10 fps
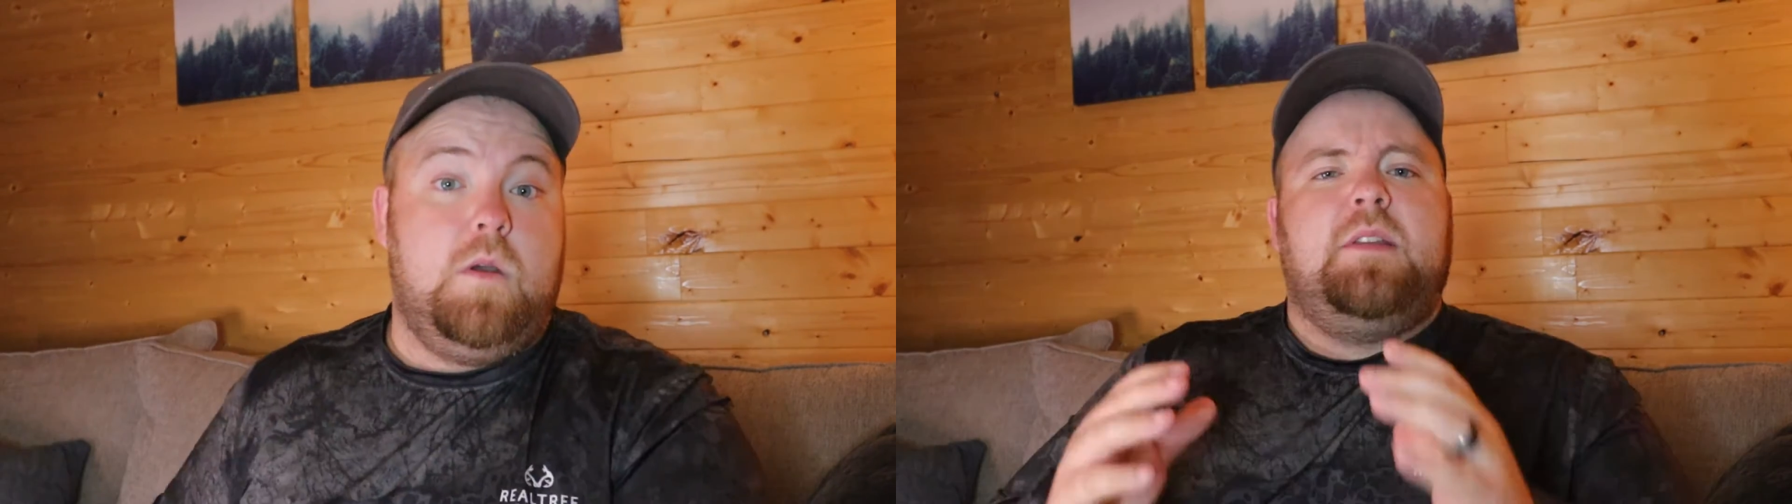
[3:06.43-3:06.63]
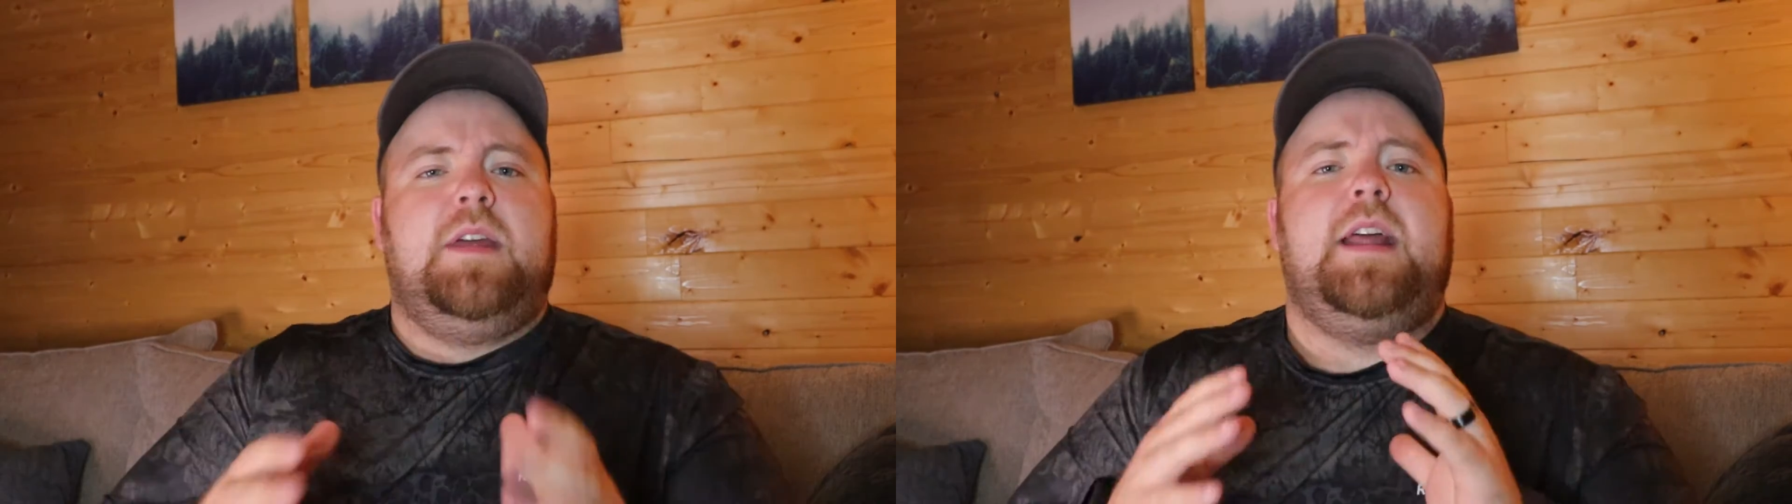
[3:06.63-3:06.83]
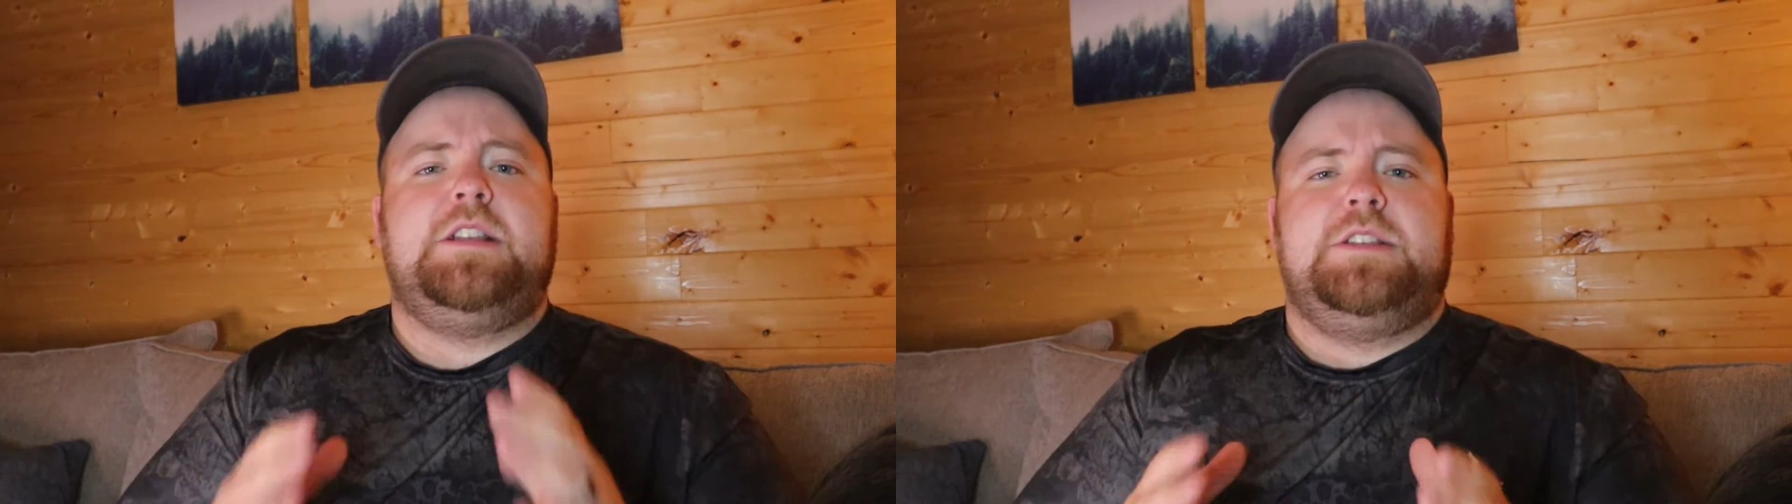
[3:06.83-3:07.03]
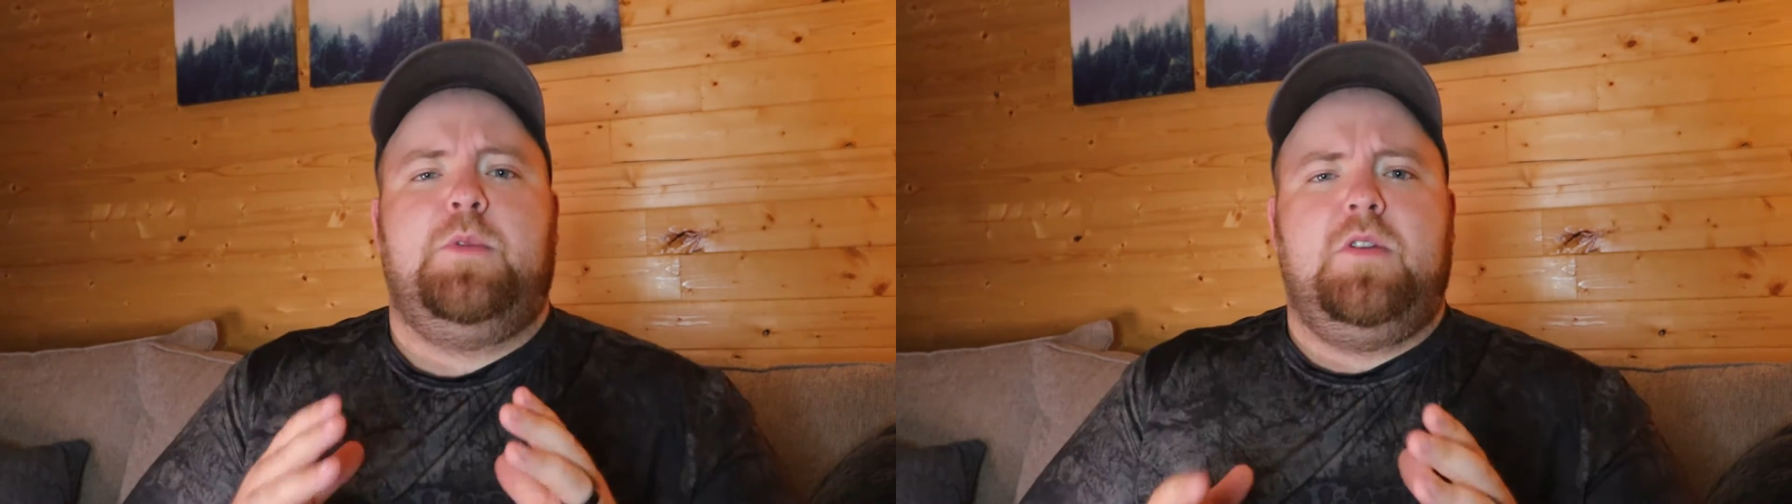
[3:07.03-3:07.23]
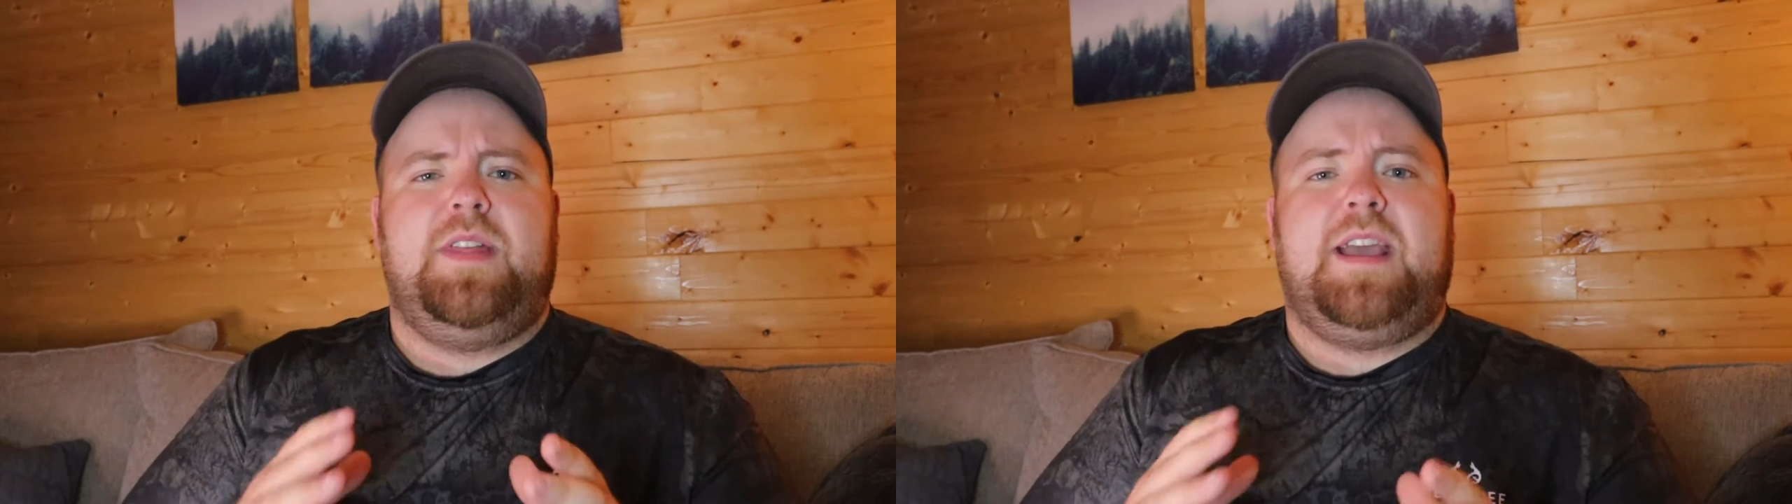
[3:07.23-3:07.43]
The next
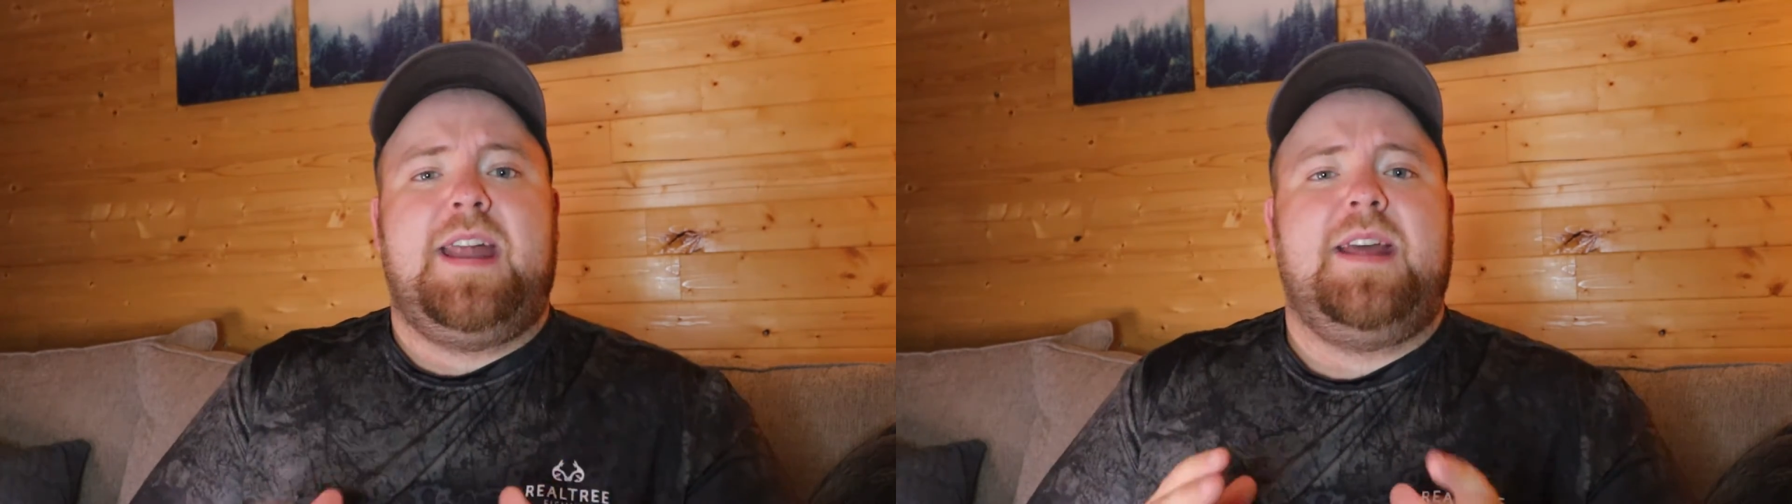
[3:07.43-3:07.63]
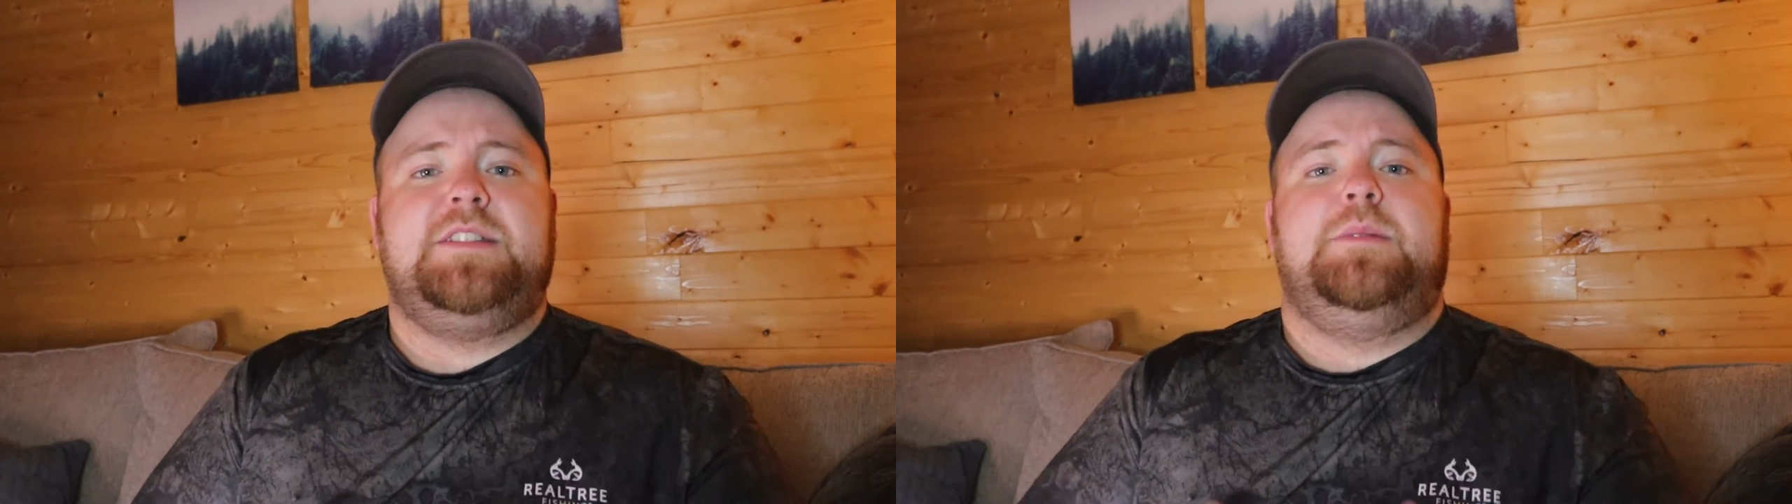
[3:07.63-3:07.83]
movie that kind of has